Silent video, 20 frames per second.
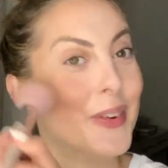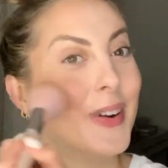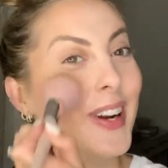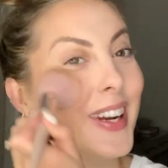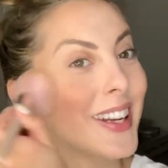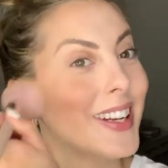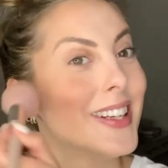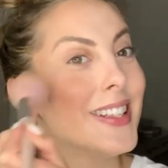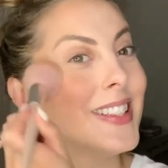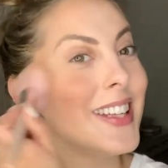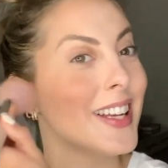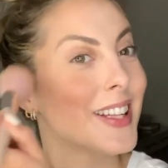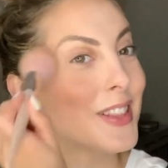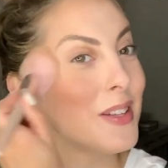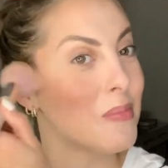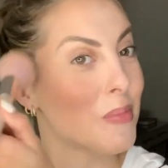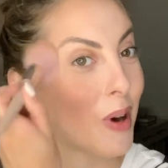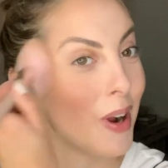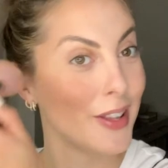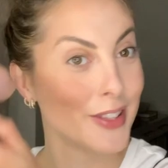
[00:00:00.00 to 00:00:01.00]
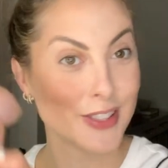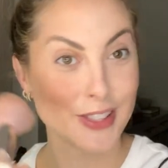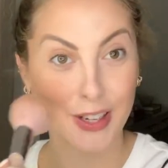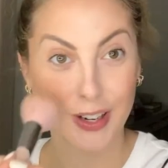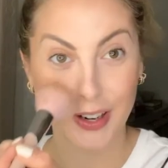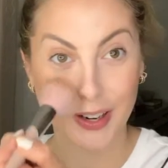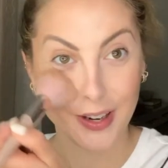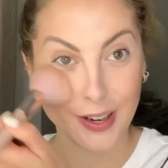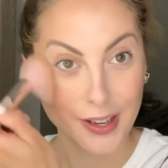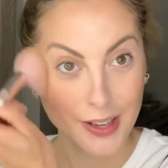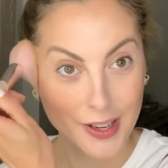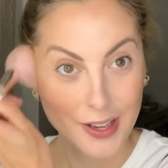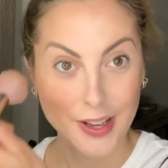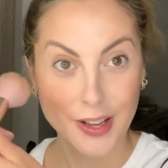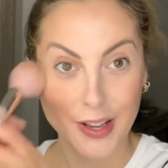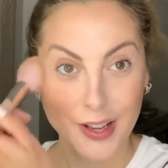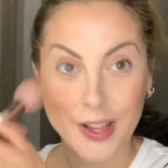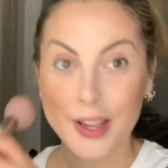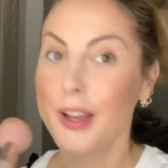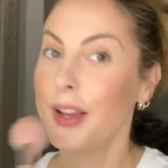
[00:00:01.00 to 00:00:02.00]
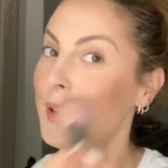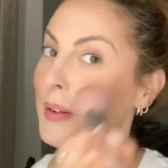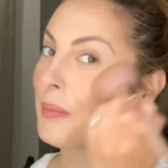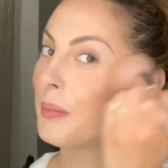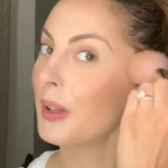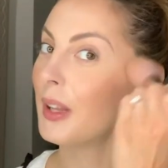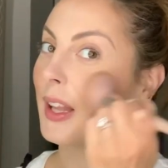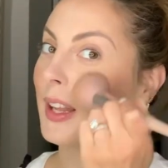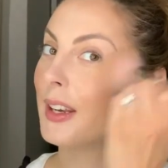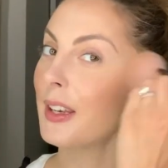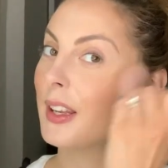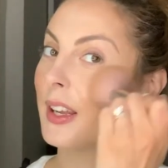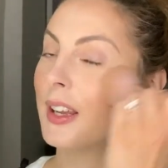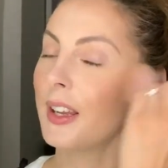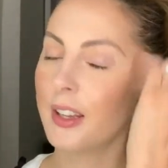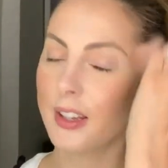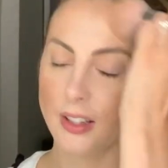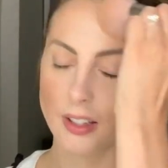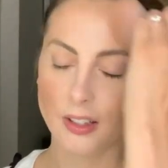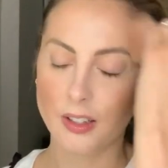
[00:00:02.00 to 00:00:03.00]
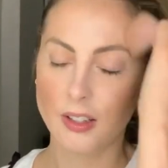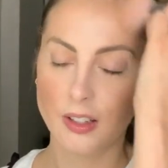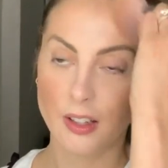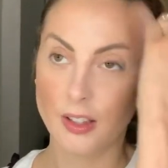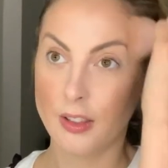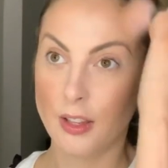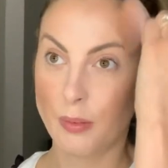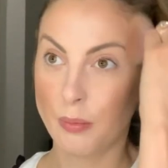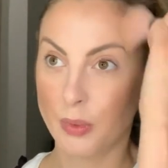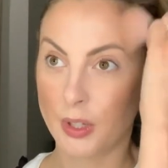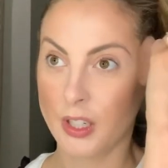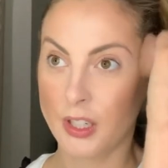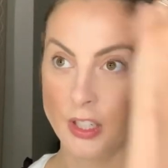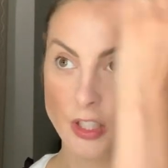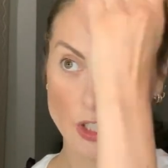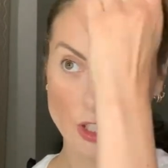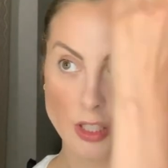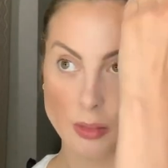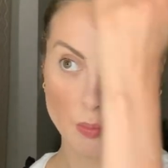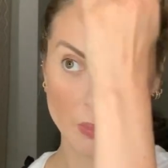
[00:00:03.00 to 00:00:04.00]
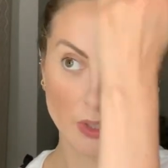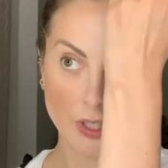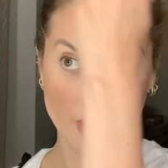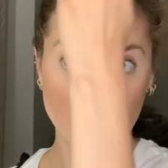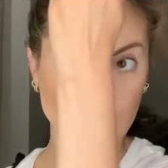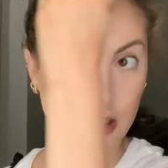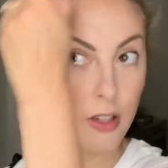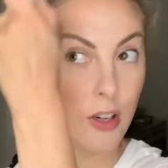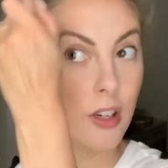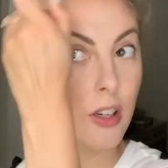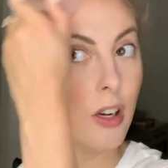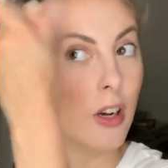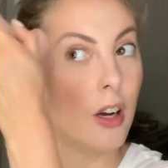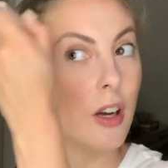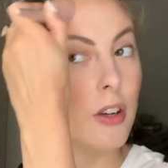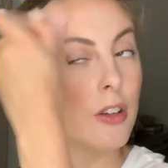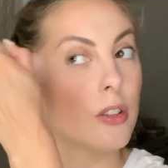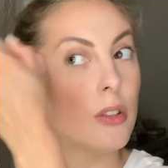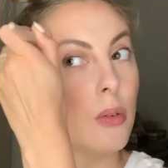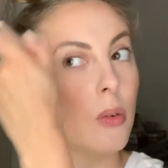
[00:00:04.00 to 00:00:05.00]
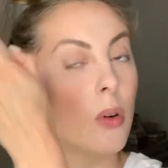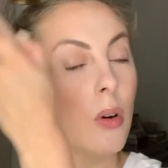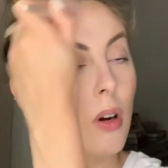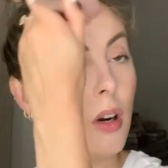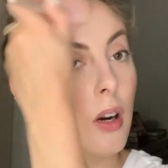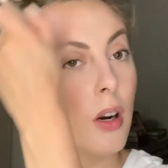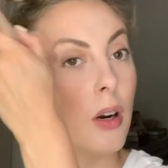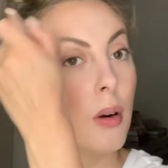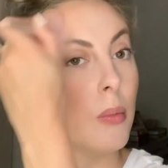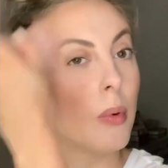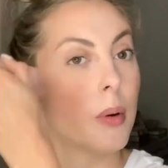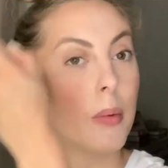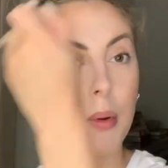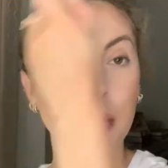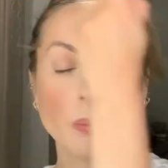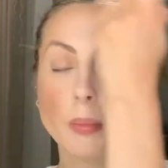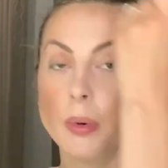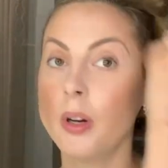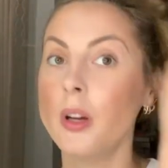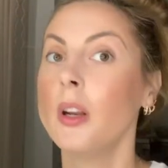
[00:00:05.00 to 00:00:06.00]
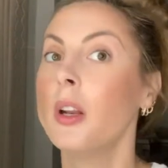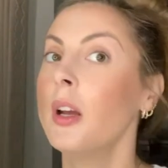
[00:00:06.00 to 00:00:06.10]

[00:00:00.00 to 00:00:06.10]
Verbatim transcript: we're gonna take the bronzer and blend it. And then we're gonna just blend our contour where we put